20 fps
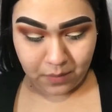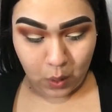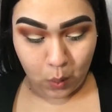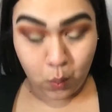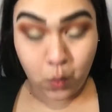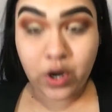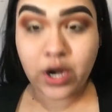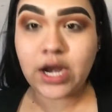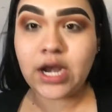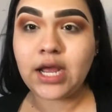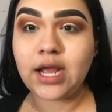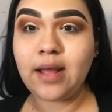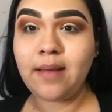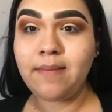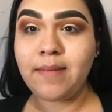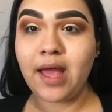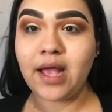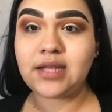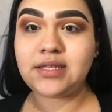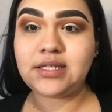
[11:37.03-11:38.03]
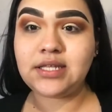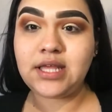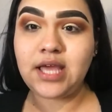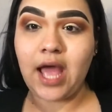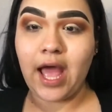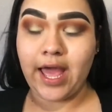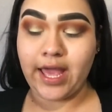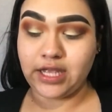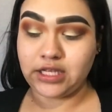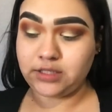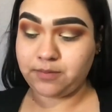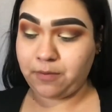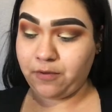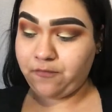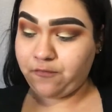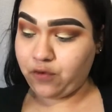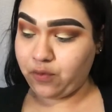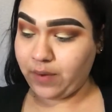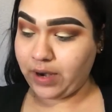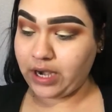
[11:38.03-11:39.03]
We're gonna come back to the eyes, but
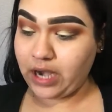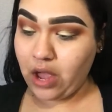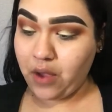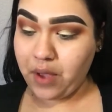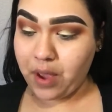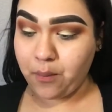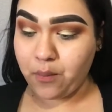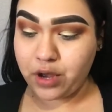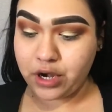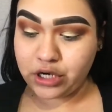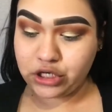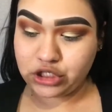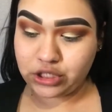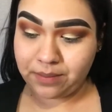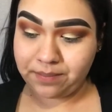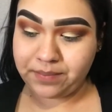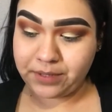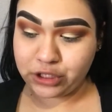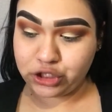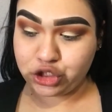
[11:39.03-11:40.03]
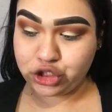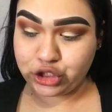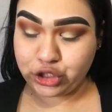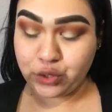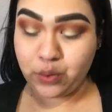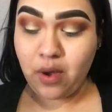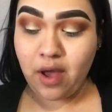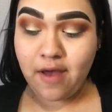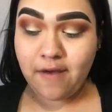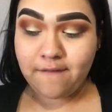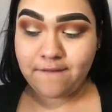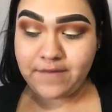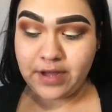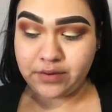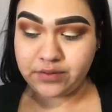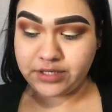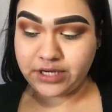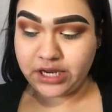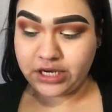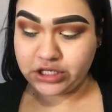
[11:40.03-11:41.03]
for right now I want to jump into
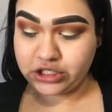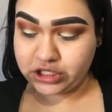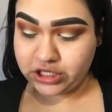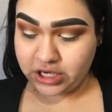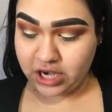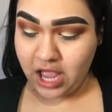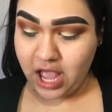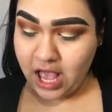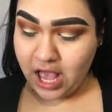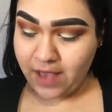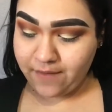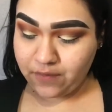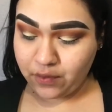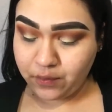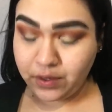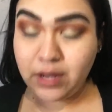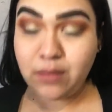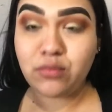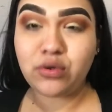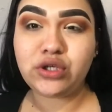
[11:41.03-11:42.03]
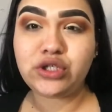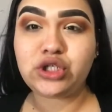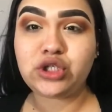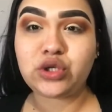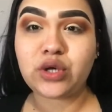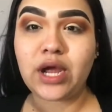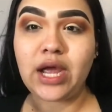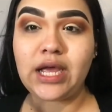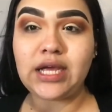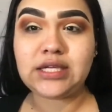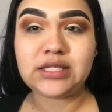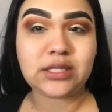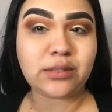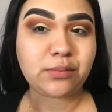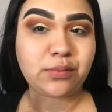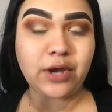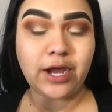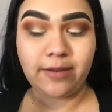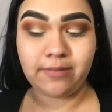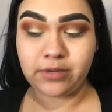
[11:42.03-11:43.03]
foundation. I've already moisturized and
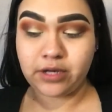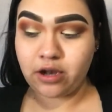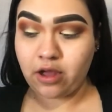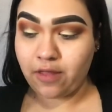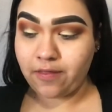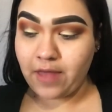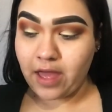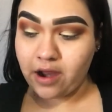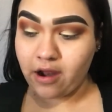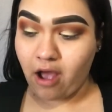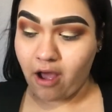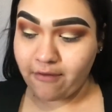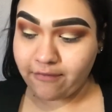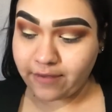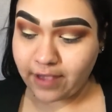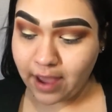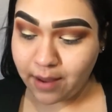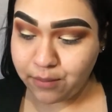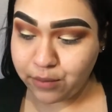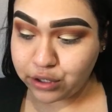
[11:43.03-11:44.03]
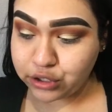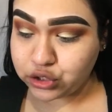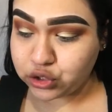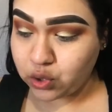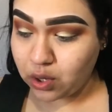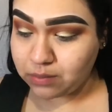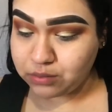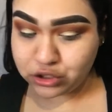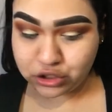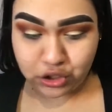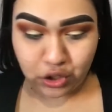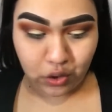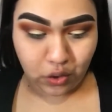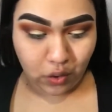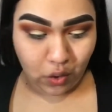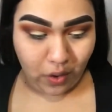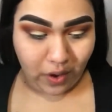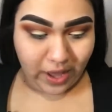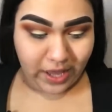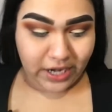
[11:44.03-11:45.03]
primed and all that off camera, so I'm just gonna
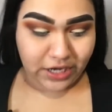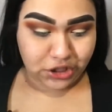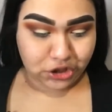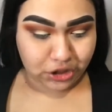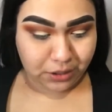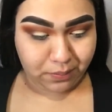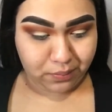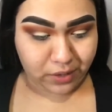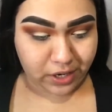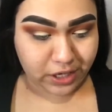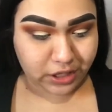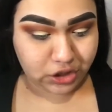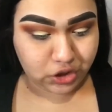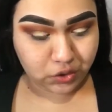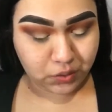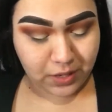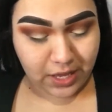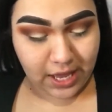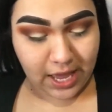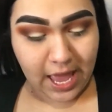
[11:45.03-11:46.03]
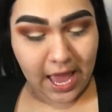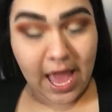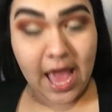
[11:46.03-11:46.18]
go ahead and jump right into it.